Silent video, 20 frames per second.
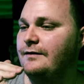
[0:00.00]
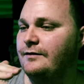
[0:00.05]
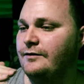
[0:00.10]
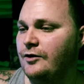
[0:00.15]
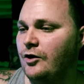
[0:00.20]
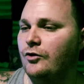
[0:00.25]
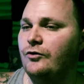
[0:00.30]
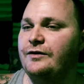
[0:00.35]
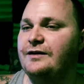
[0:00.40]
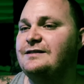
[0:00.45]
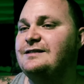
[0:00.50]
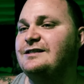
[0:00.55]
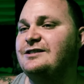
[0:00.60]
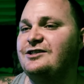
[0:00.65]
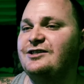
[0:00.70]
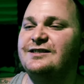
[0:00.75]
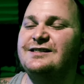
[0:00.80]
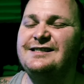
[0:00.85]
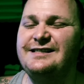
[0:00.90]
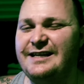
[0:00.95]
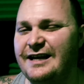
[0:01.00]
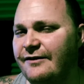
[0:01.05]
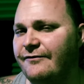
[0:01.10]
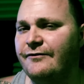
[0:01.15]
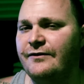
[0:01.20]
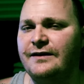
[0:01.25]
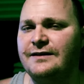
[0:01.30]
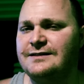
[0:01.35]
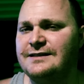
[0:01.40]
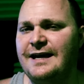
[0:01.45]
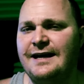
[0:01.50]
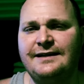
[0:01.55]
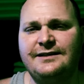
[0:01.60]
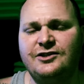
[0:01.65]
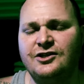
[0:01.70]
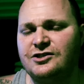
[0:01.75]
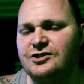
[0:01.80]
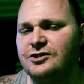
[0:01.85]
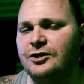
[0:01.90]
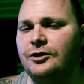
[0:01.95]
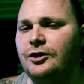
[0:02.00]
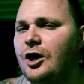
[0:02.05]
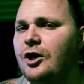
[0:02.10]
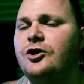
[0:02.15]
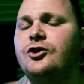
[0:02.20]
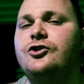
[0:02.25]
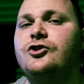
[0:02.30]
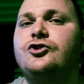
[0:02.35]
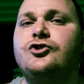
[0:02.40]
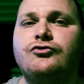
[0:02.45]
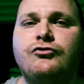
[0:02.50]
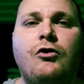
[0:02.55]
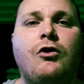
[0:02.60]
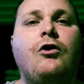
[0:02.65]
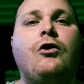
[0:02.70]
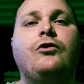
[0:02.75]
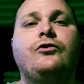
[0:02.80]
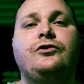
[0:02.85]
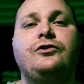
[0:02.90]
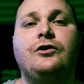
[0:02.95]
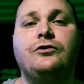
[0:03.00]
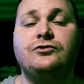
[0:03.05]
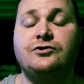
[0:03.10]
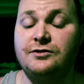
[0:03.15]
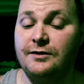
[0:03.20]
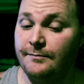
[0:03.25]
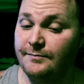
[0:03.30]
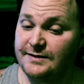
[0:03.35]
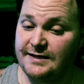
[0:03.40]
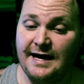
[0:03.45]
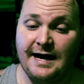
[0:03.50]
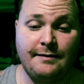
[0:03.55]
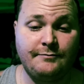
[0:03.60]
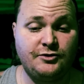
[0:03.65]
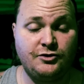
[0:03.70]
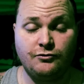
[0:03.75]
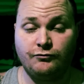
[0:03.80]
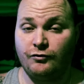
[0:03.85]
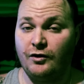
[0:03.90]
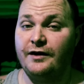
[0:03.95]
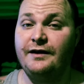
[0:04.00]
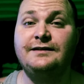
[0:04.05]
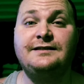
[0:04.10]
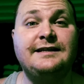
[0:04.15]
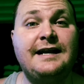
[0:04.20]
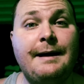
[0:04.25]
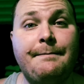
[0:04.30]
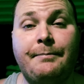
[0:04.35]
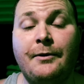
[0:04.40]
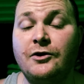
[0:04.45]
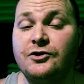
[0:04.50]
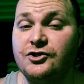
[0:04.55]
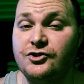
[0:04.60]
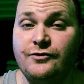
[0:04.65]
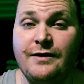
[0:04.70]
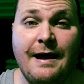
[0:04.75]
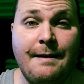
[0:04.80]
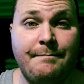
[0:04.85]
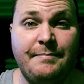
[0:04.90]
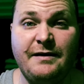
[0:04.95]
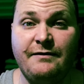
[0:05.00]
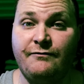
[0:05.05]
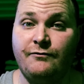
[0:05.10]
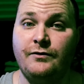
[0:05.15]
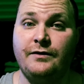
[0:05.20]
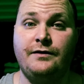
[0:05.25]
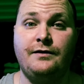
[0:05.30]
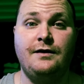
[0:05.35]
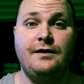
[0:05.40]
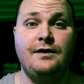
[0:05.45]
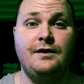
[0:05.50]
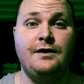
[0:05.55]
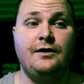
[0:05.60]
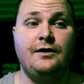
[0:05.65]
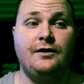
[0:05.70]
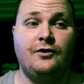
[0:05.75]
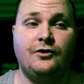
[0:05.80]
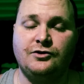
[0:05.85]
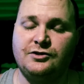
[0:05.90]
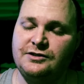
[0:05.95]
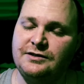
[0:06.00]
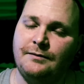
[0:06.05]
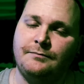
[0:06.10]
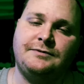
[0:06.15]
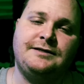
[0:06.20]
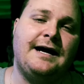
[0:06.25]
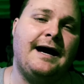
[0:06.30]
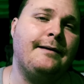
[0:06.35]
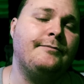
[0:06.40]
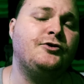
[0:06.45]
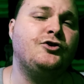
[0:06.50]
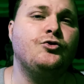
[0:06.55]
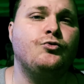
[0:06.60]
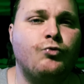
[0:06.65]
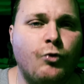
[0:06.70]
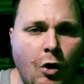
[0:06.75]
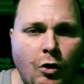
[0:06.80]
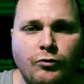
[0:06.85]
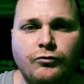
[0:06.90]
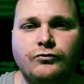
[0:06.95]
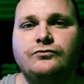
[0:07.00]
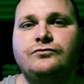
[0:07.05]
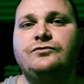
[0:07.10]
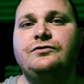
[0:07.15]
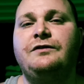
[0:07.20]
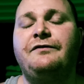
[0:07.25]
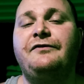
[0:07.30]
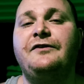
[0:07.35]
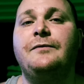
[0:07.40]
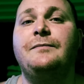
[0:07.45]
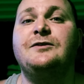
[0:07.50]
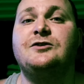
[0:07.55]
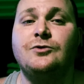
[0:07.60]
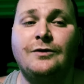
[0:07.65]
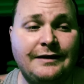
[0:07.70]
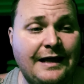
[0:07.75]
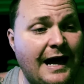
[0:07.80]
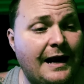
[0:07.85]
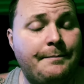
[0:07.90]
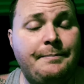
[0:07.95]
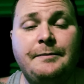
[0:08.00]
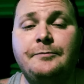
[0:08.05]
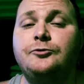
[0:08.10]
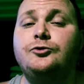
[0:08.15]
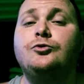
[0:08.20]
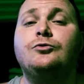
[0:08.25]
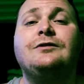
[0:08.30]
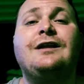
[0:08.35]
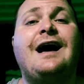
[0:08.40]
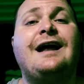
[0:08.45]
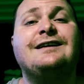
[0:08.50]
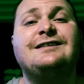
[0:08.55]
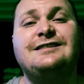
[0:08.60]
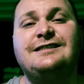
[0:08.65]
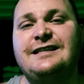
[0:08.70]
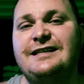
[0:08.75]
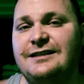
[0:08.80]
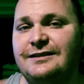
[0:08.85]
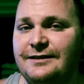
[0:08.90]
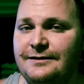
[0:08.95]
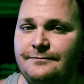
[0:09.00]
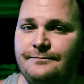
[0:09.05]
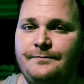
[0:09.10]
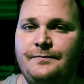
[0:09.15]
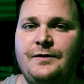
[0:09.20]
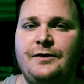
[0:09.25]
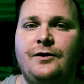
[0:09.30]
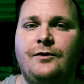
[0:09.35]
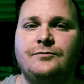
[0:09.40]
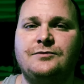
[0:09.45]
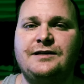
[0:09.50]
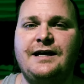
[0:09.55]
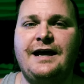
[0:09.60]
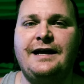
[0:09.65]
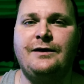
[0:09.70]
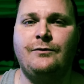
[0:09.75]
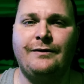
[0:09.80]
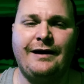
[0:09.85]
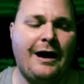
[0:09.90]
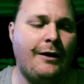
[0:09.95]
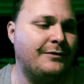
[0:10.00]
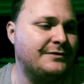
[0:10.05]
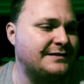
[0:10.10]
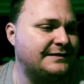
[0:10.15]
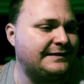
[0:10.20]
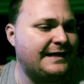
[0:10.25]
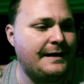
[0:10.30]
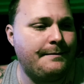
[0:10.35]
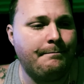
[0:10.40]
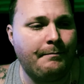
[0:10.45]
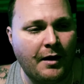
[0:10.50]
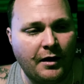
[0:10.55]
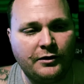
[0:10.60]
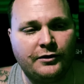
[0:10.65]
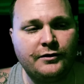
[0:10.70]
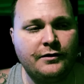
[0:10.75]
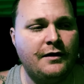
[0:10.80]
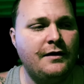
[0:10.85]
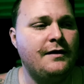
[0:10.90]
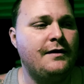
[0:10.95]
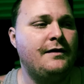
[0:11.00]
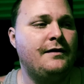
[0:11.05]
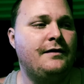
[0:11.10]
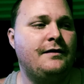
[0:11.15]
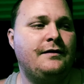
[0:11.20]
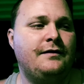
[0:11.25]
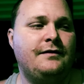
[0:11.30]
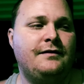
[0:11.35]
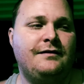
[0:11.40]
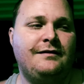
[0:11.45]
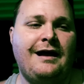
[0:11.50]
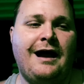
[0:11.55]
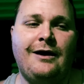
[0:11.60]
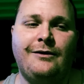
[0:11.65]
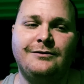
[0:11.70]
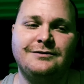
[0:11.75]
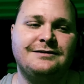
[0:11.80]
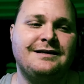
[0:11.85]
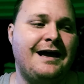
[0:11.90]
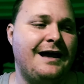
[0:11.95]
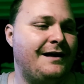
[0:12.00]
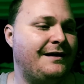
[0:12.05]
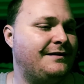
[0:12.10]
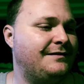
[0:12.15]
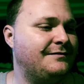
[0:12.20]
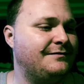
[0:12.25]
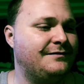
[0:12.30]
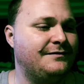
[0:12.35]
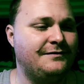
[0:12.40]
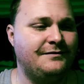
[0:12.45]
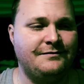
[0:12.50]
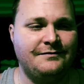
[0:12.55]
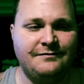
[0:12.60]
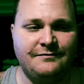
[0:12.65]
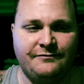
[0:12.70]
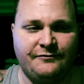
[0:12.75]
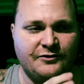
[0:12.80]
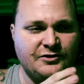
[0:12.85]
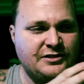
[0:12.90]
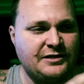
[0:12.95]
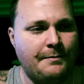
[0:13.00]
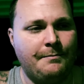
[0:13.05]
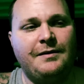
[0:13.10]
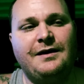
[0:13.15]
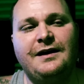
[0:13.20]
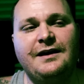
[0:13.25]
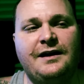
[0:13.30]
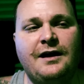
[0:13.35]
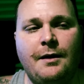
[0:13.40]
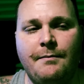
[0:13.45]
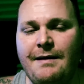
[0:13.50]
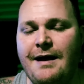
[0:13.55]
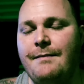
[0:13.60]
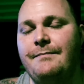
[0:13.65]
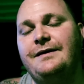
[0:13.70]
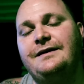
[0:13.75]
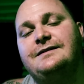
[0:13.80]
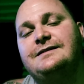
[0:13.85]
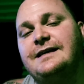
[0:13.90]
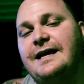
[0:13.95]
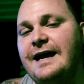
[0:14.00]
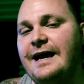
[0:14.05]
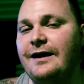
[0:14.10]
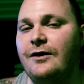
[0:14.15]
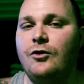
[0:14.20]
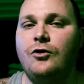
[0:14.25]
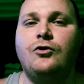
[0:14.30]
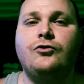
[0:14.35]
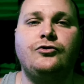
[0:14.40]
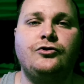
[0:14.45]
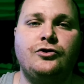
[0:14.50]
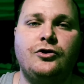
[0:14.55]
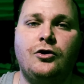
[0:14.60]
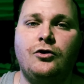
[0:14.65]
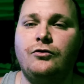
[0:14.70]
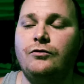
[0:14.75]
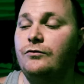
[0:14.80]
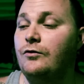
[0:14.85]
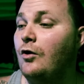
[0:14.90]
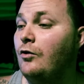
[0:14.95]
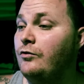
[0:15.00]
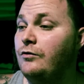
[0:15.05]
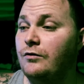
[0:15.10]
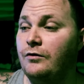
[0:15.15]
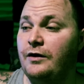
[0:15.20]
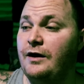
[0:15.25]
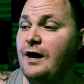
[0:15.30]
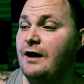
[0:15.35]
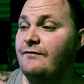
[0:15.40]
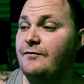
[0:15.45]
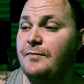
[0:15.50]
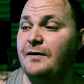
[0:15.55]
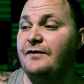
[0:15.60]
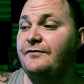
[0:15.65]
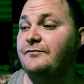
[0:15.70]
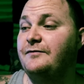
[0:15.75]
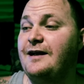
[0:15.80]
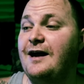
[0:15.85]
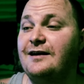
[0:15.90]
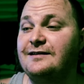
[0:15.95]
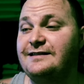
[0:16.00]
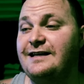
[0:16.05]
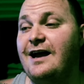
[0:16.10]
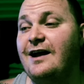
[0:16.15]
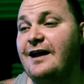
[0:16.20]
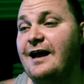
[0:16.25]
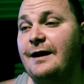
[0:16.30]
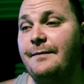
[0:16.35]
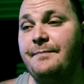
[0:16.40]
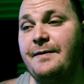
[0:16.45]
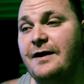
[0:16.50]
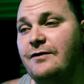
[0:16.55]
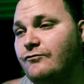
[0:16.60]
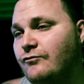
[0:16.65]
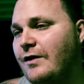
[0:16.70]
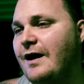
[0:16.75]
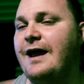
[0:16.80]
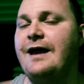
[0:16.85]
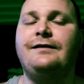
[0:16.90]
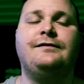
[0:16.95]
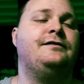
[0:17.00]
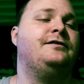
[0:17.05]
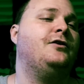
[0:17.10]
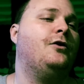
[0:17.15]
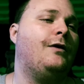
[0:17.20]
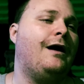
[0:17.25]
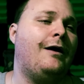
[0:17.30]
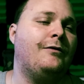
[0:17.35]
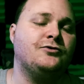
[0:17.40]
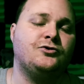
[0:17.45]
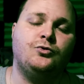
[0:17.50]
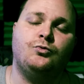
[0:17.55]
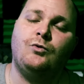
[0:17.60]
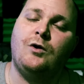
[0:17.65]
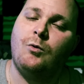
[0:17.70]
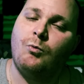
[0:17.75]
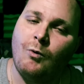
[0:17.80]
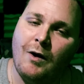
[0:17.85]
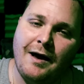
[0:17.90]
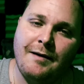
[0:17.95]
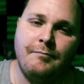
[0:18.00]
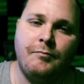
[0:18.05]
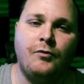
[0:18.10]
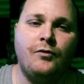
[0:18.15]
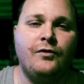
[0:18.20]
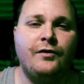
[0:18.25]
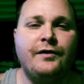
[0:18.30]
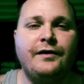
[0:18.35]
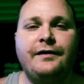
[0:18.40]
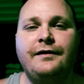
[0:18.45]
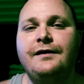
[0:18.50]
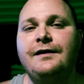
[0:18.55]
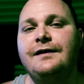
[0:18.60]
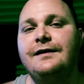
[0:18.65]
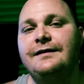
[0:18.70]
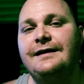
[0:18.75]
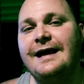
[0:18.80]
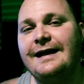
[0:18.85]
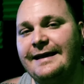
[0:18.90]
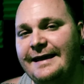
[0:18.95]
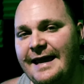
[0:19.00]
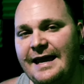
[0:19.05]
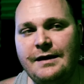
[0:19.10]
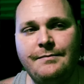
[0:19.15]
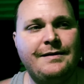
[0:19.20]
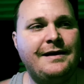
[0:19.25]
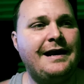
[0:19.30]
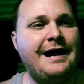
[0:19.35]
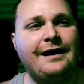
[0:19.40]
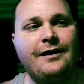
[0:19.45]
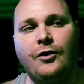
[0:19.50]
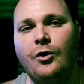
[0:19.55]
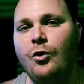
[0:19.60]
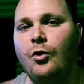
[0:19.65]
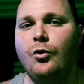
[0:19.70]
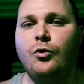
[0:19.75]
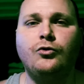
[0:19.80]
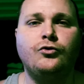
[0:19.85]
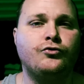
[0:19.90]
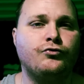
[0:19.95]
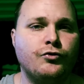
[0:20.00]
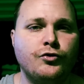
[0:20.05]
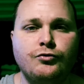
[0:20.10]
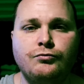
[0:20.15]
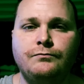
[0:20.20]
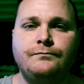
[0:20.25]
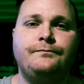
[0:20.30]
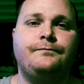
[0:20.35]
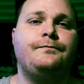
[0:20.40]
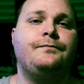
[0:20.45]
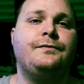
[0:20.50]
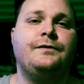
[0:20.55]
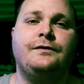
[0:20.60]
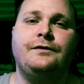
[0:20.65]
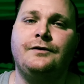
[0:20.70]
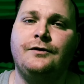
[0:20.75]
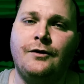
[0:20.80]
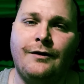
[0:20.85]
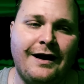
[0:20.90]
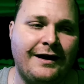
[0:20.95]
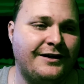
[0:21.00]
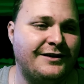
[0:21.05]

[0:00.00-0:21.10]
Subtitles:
No, this is just different. It's like just the luck of the draw, you know? Sometimes you run into that person you have beef with, or sometimes you won't, you feel me? So a lot of people do a lot of stealing, you know what I'm saying? And when I was in Lake Butler, I was like, for somebody to come at me saying, oh, you know, oh, everybody from down south got to pay rent. You know, I was the one white boy that came in out of the whole group. You know, I